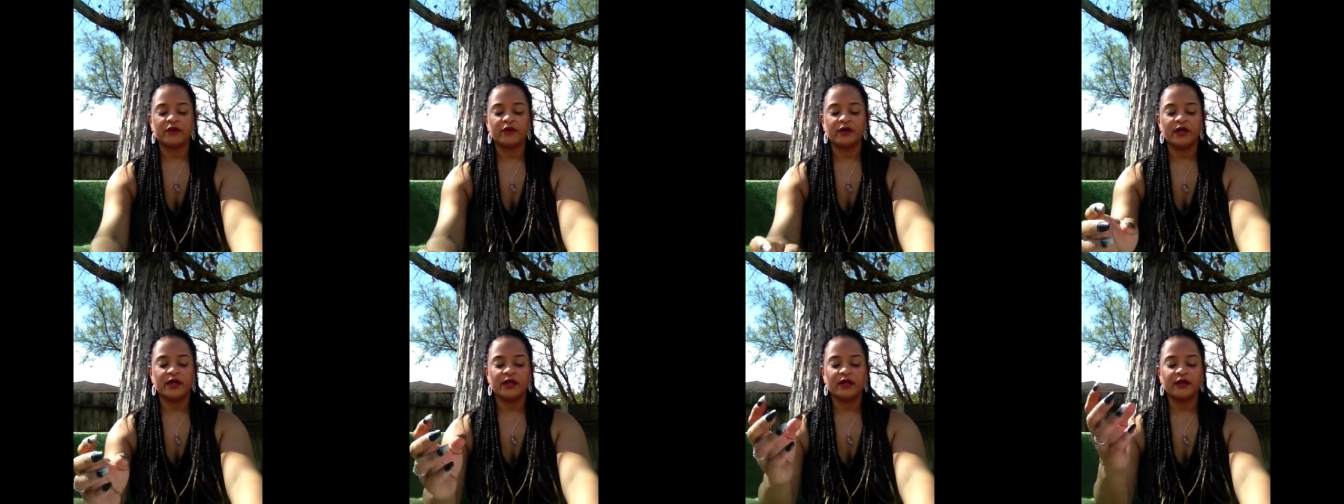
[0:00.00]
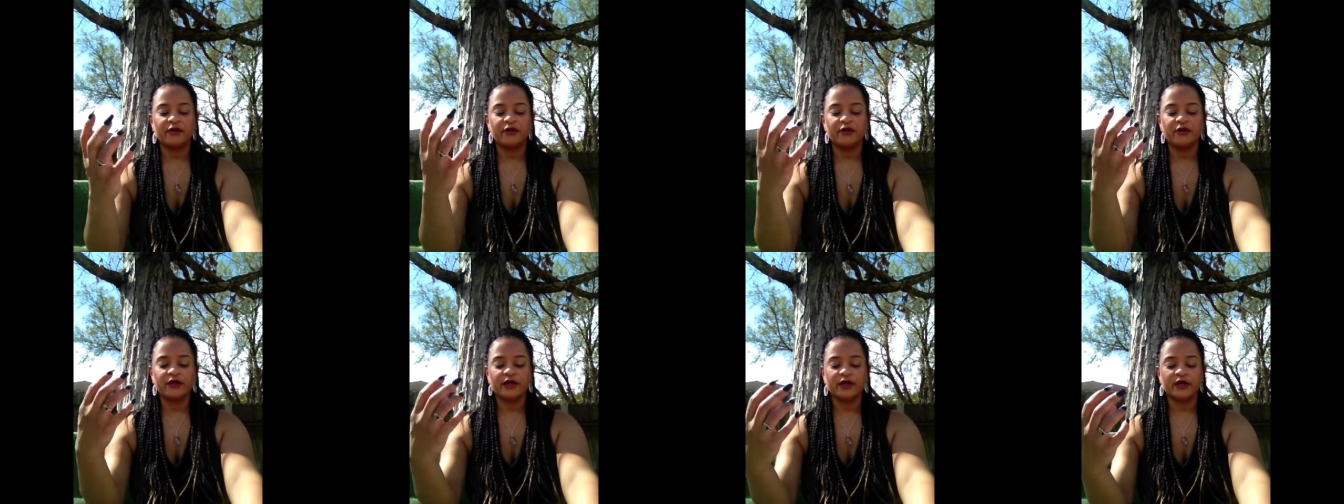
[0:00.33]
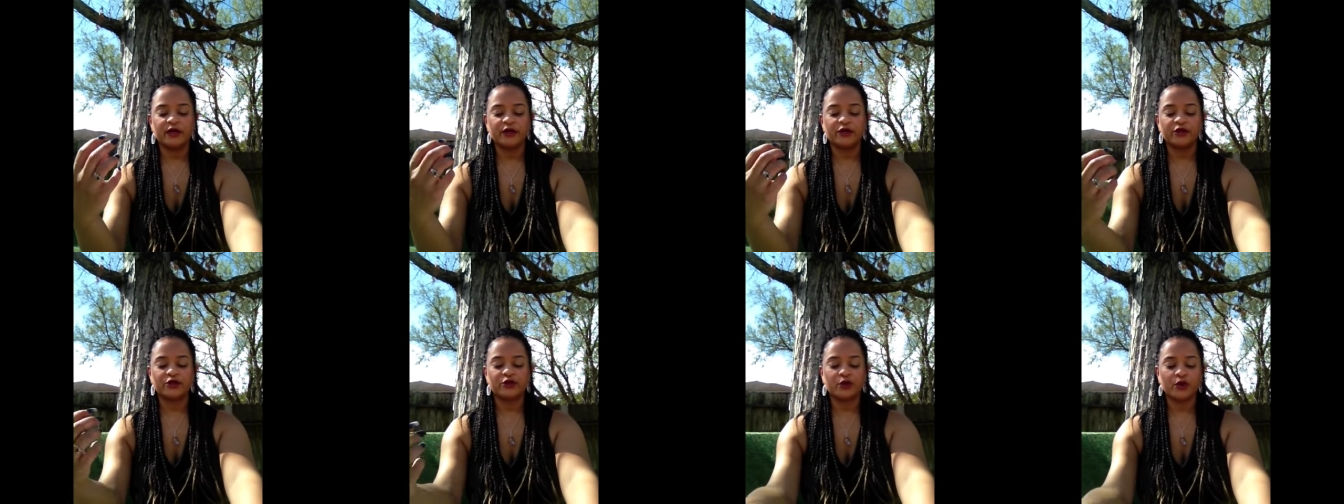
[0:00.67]
and you can
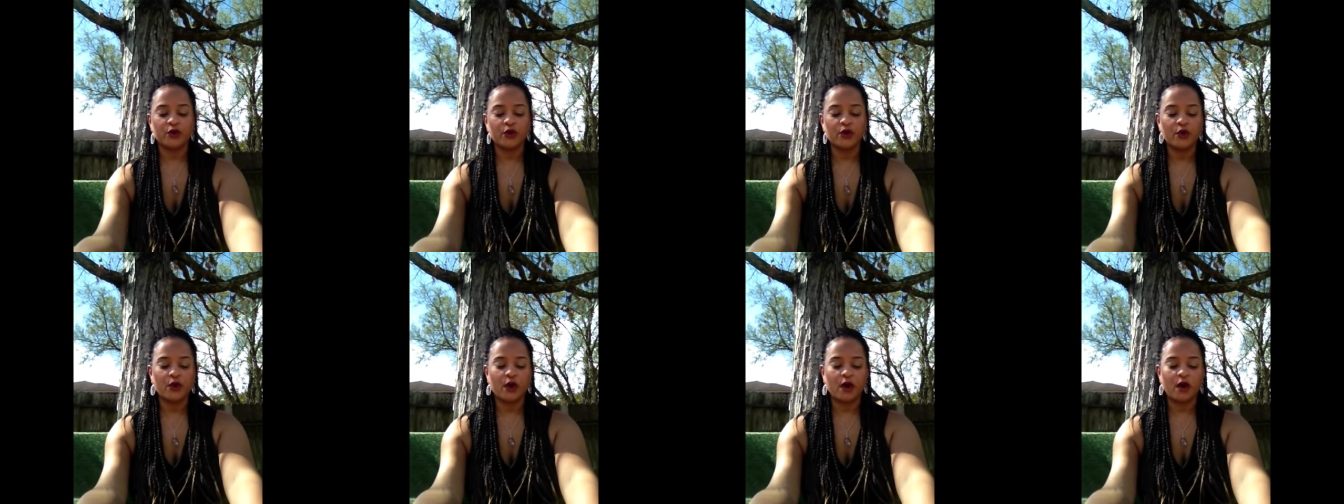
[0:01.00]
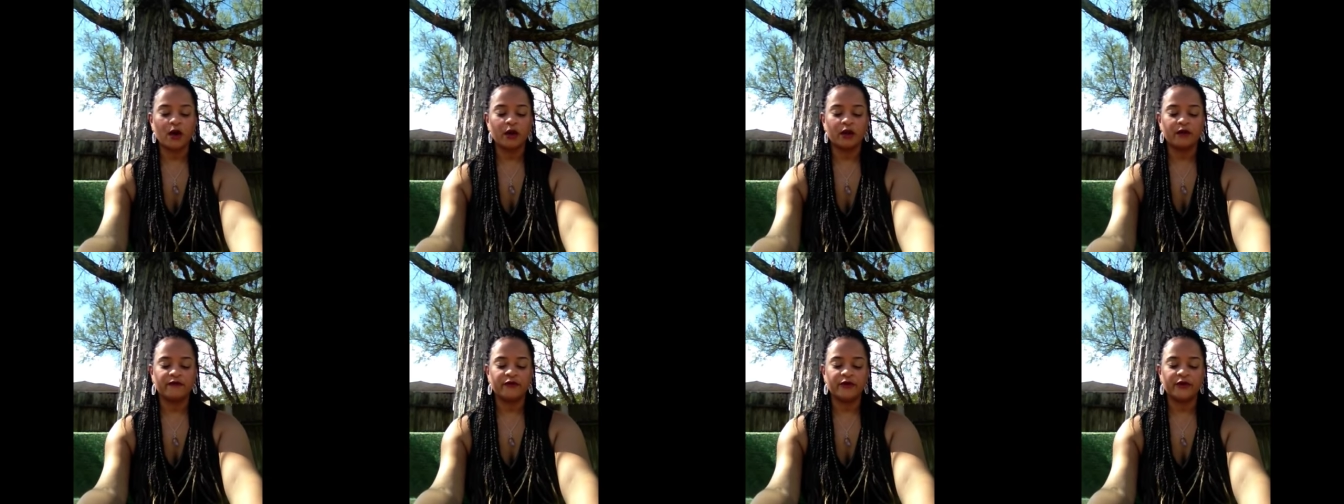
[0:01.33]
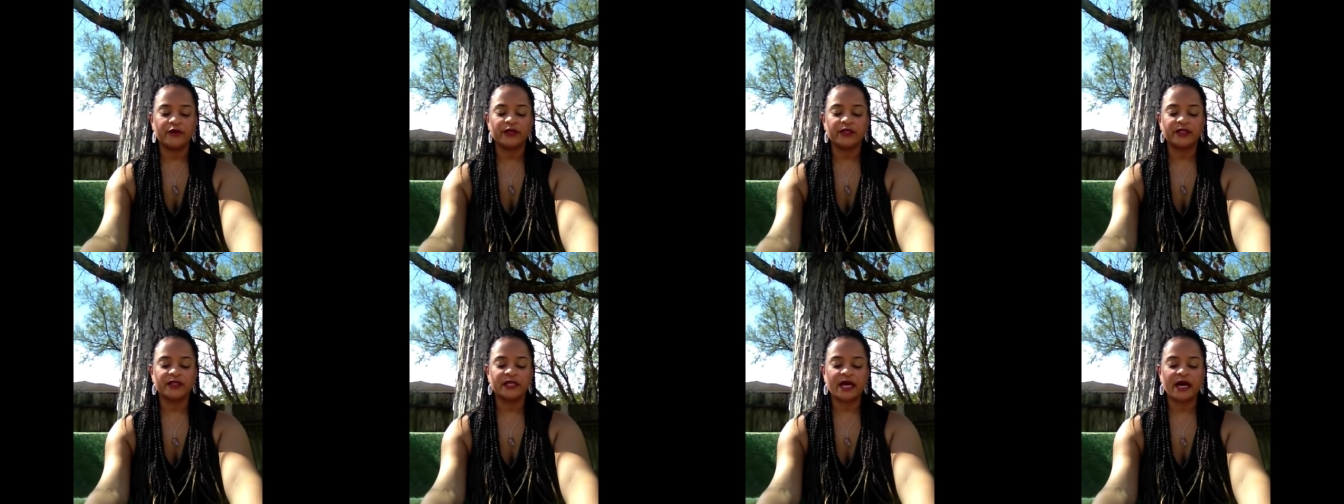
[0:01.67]
control all of
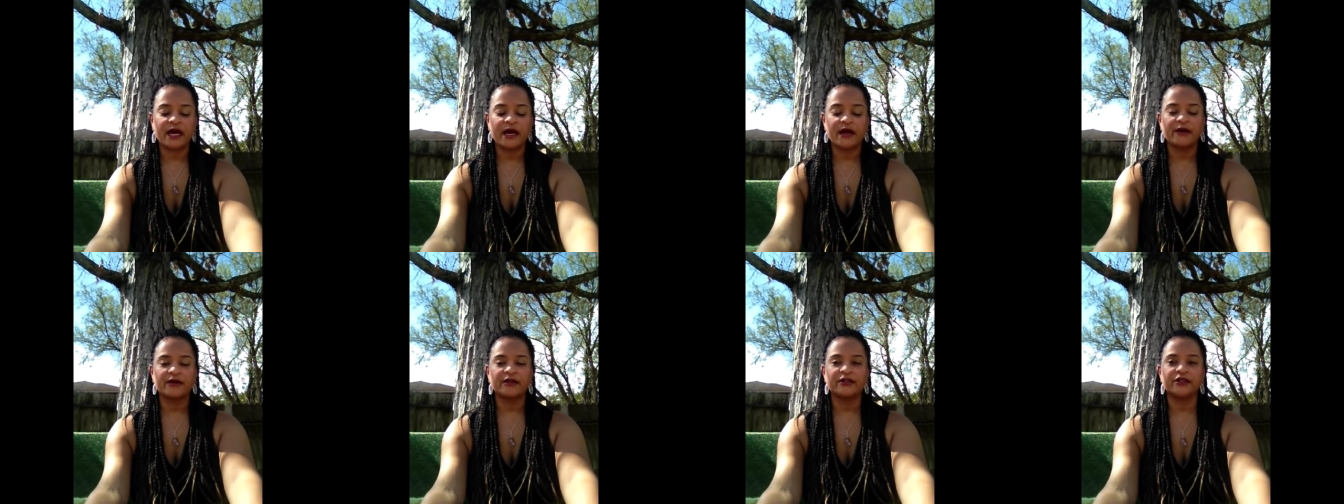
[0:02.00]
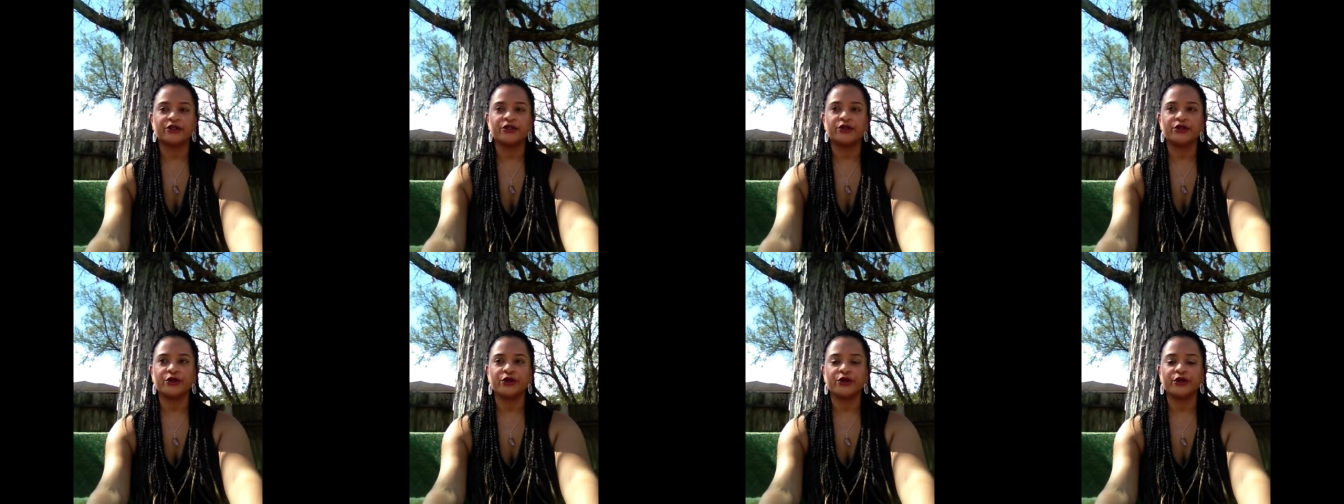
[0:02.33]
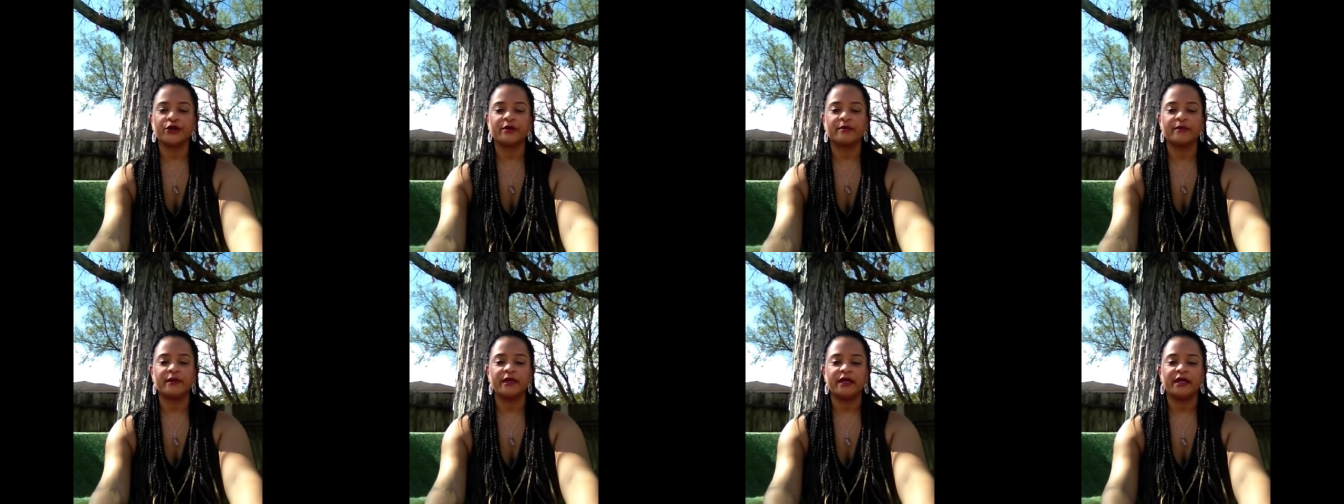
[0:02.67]
your desires, and you're
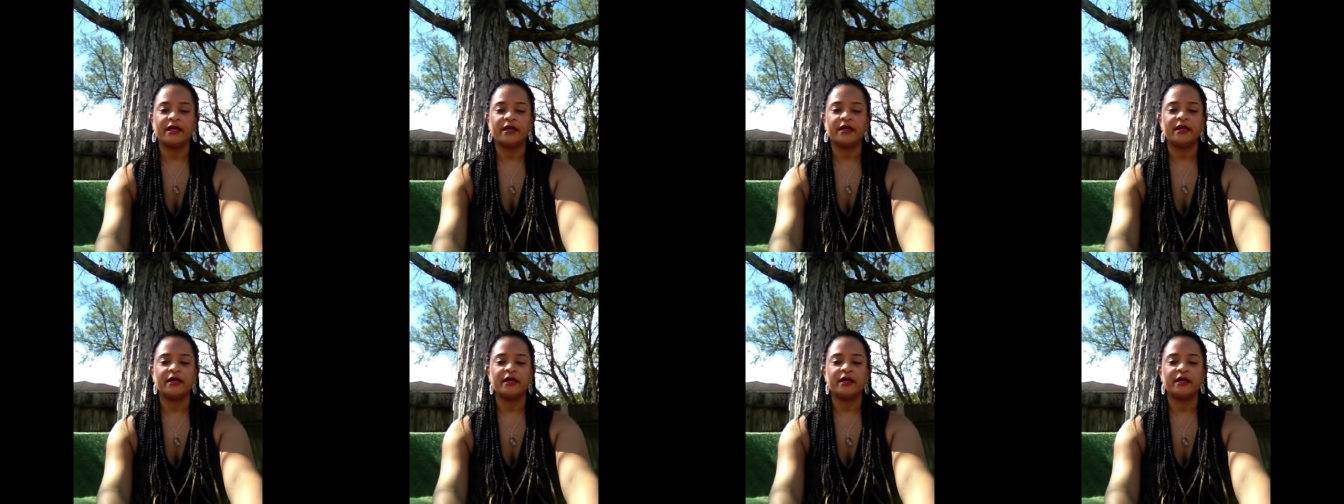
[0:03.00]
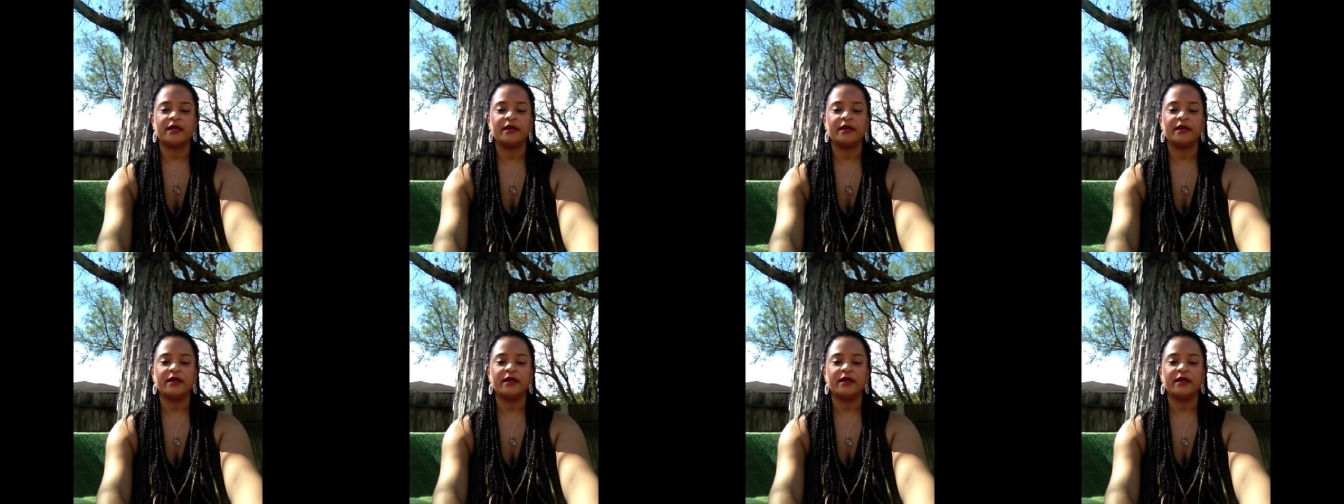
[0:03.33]
going to be